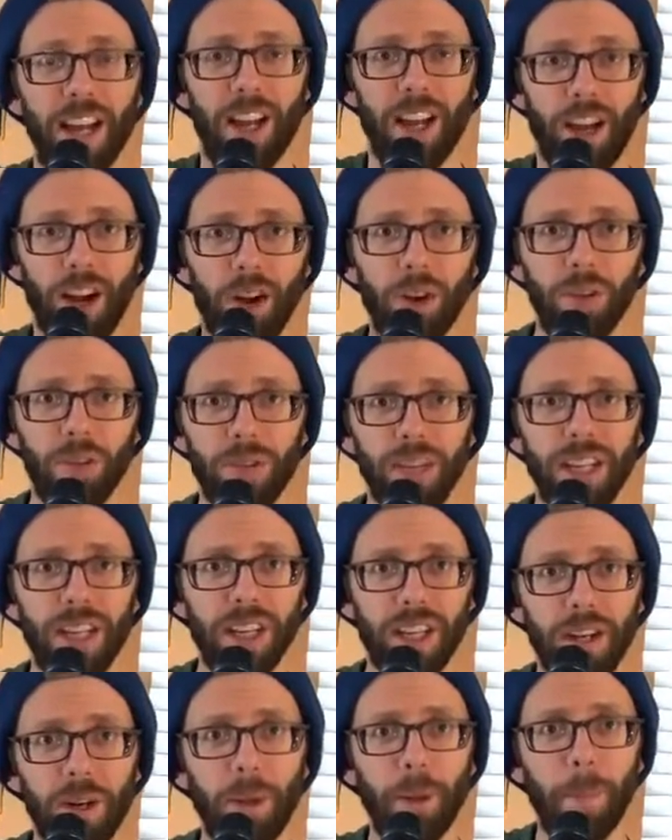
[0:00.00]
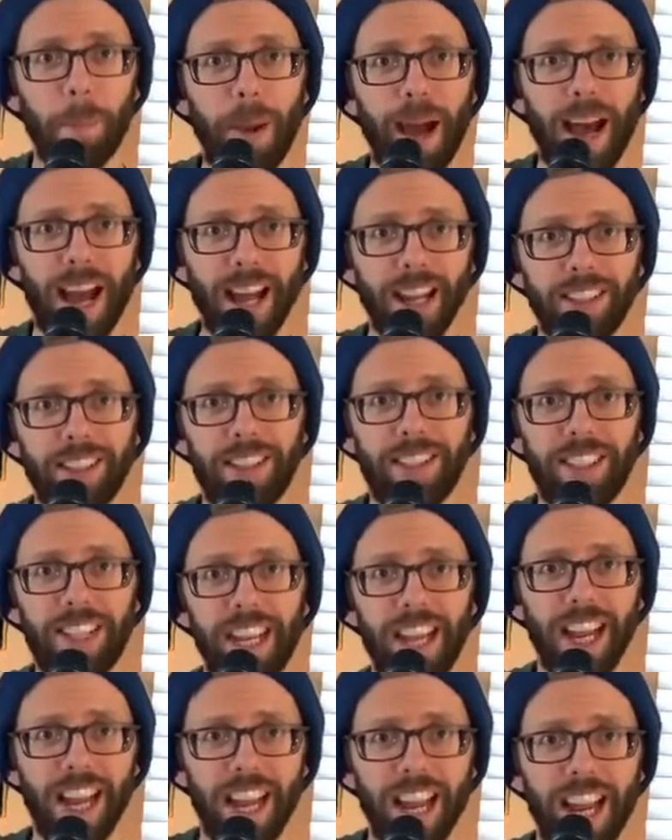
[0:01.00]
own little box,
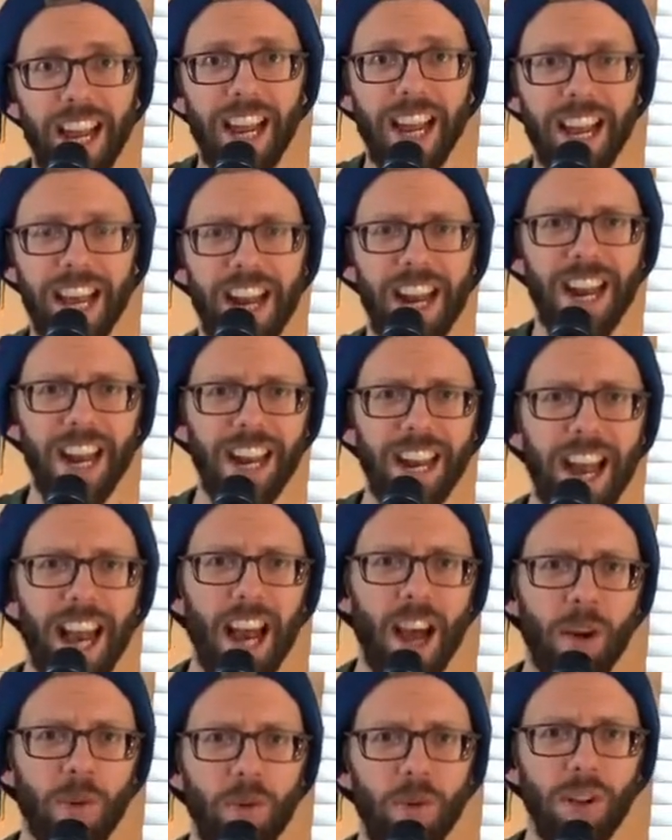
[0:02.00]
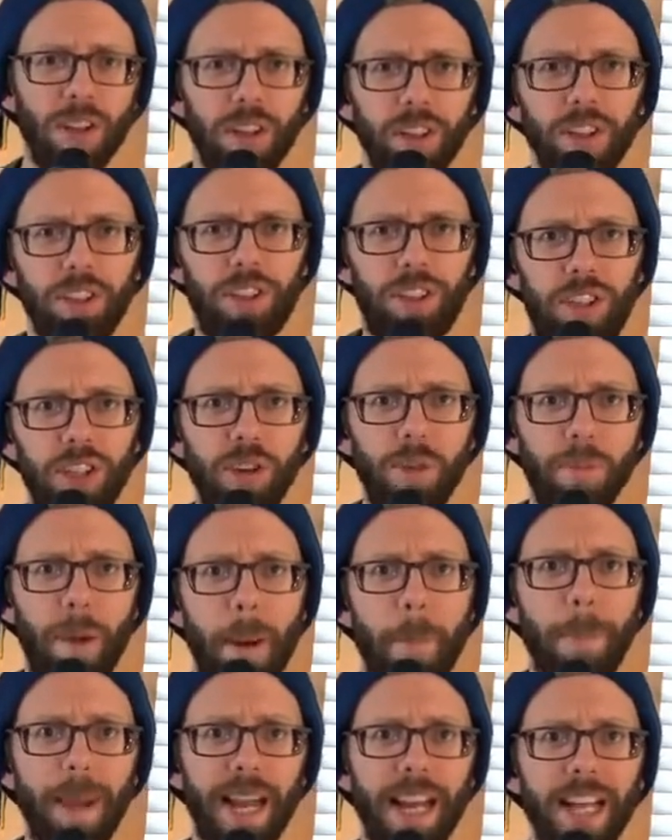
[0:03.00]
and I will do
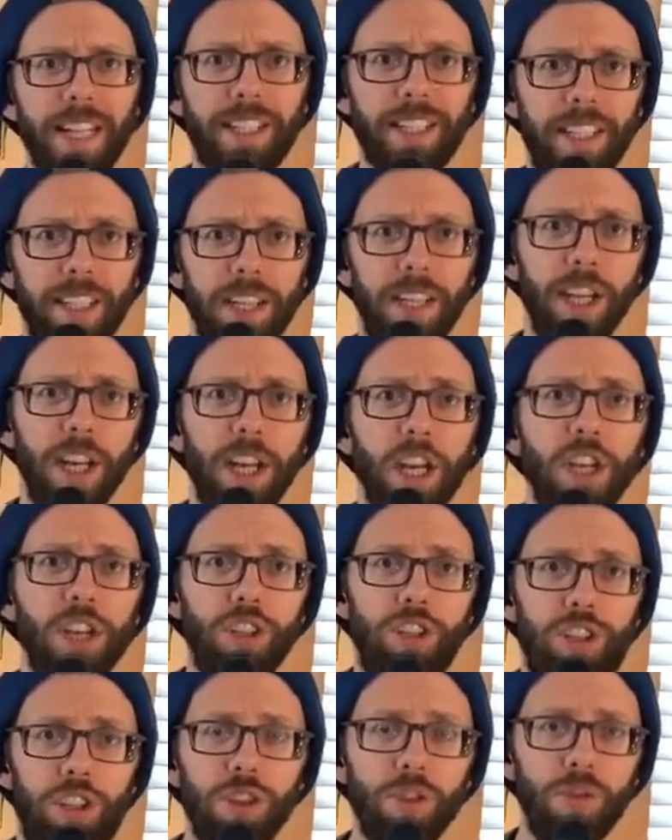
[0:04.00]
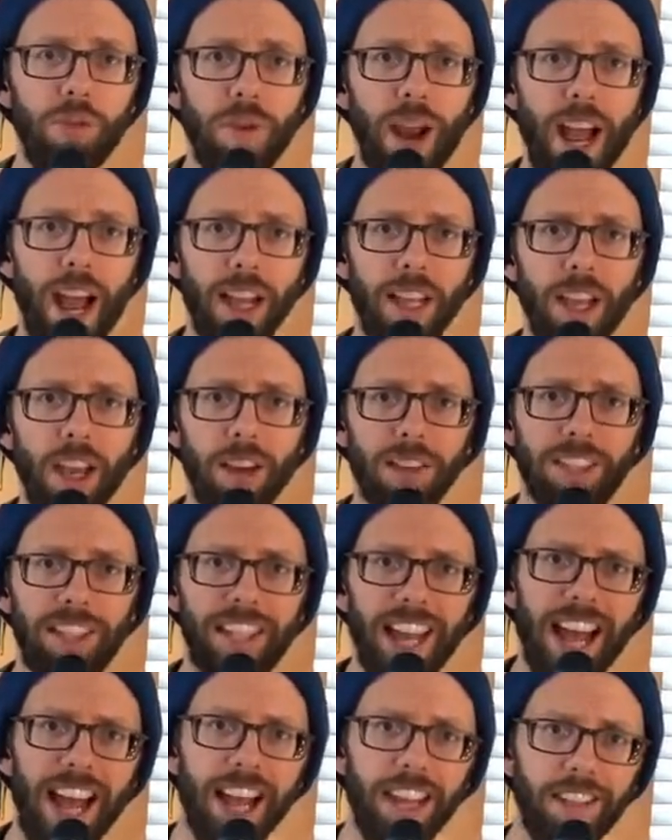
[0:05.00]
my best to rock your
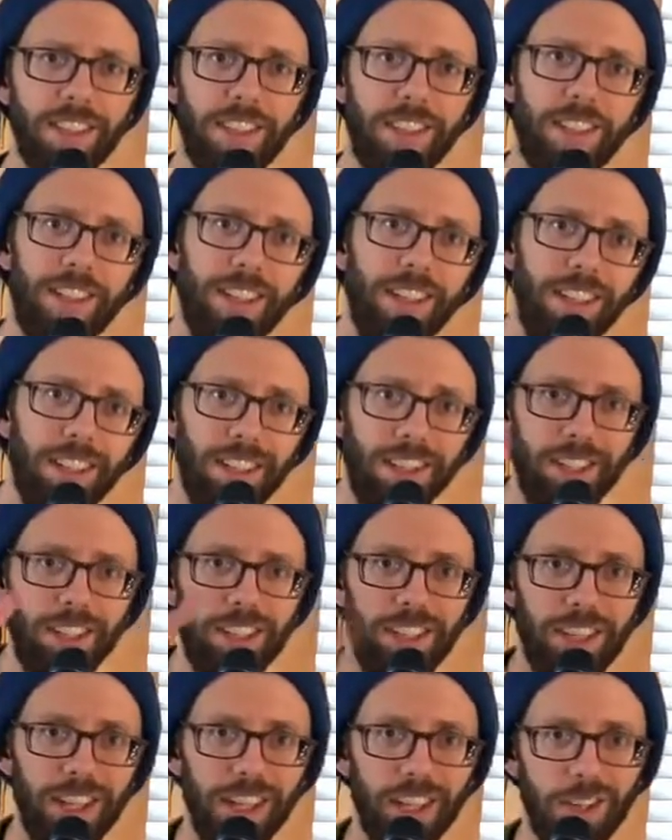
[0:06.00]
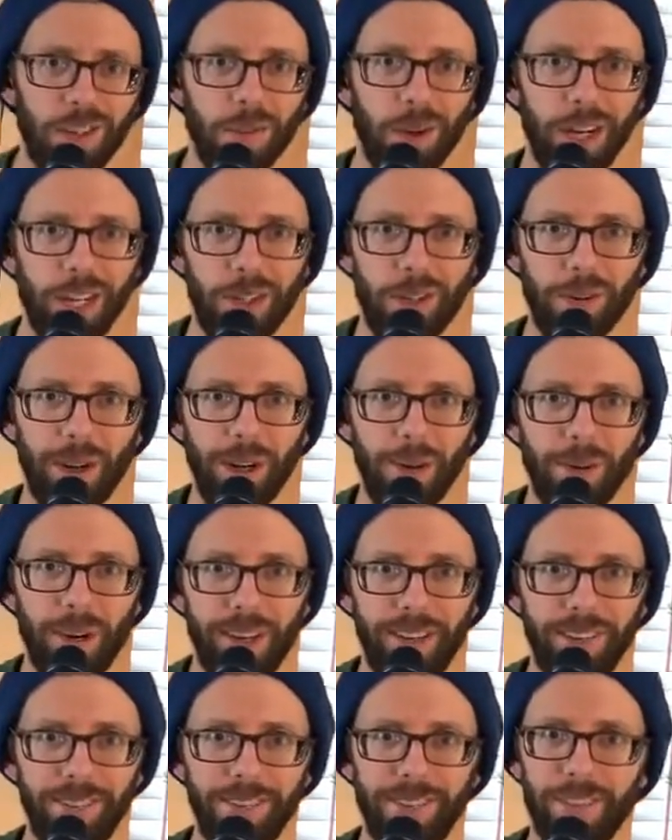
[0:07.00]
socks. See you in
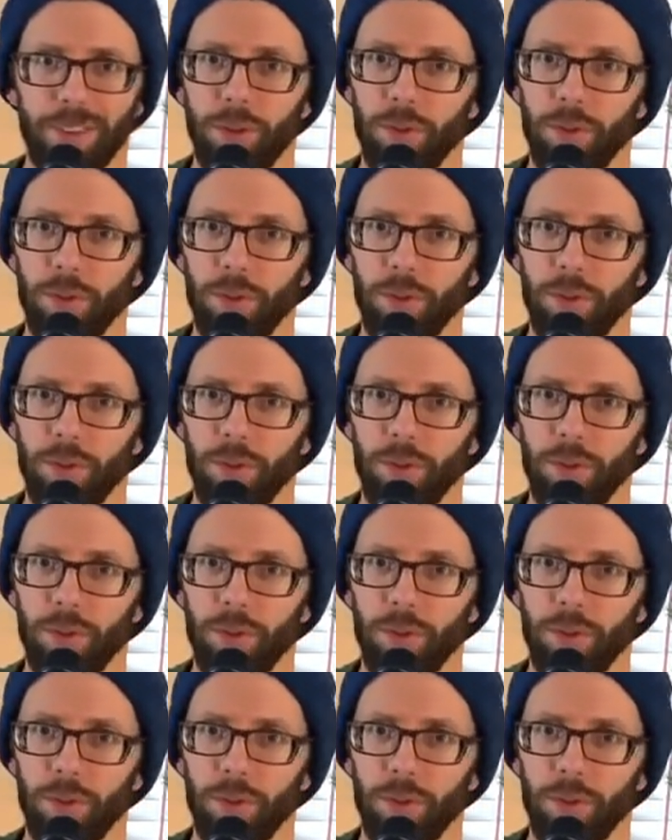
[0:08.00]
2021.